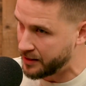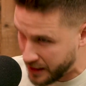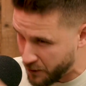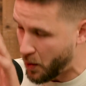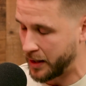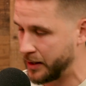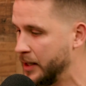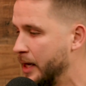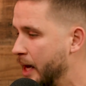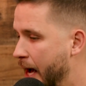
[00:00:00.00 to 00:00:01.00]
keep walking.
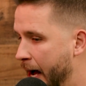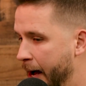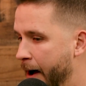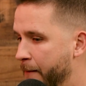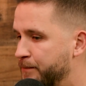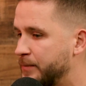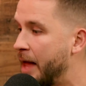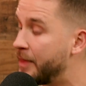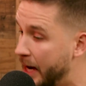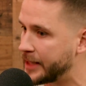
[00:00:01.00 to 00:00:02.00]
And
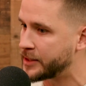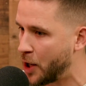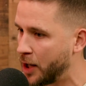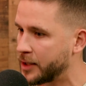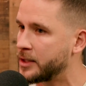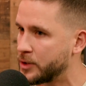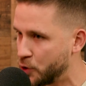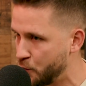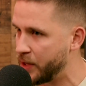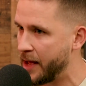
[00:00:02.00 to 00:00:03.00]
then I talked
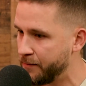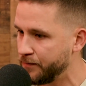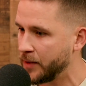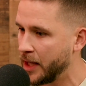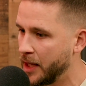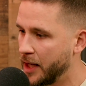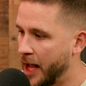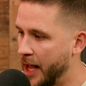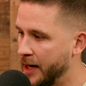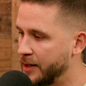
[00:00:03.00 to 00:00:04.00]
to them.
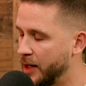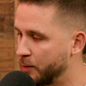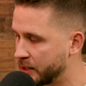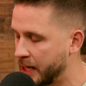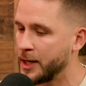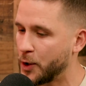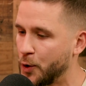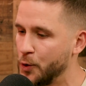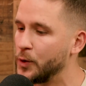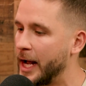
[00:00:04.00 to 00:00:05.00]
And it was kind
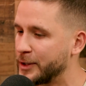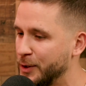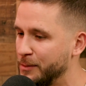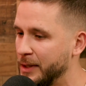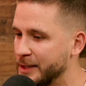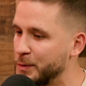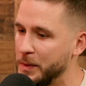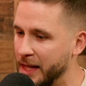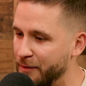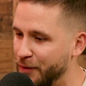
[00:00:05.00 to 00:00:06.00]
of cool actually, because we
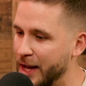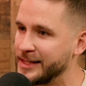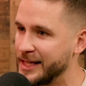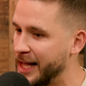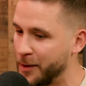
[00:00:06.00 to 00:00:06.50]
became friends, and